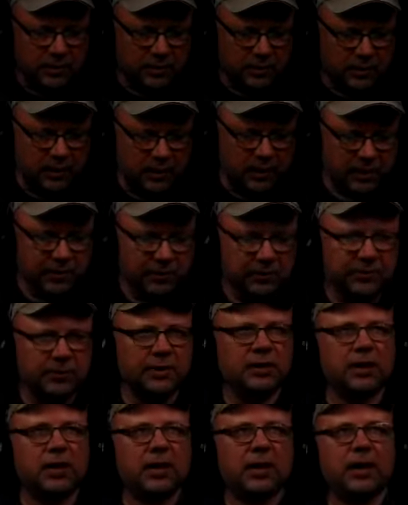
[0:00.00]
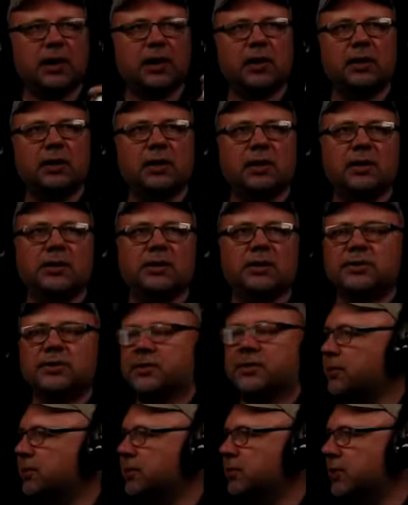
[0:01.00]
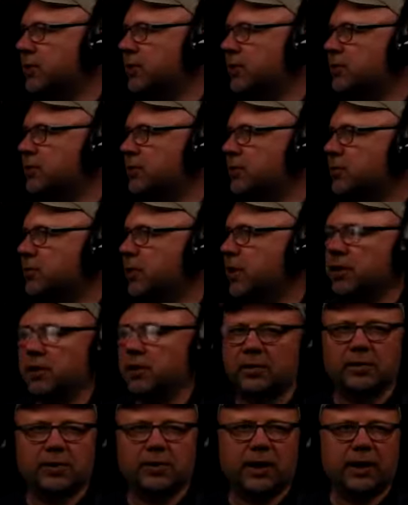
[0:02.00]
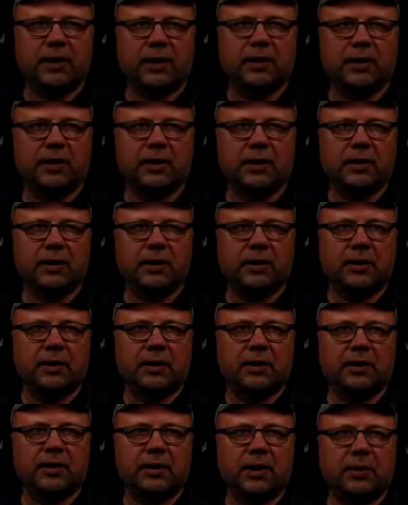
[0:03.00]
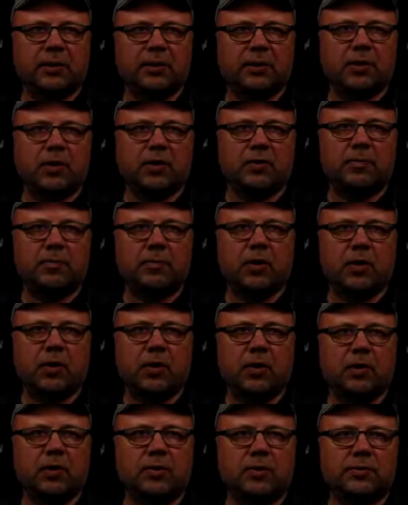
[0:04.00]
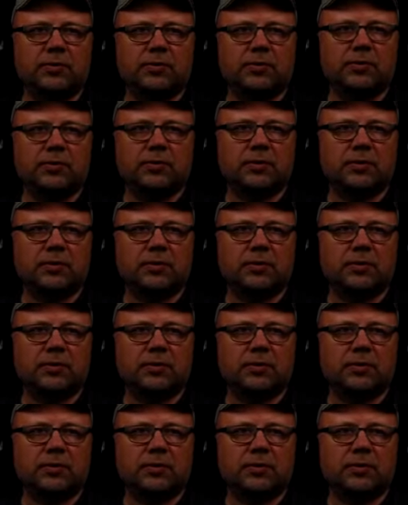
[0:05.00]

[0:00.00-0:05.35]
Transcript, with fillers: All right, so okay. So we can just quickly do that. Number of poles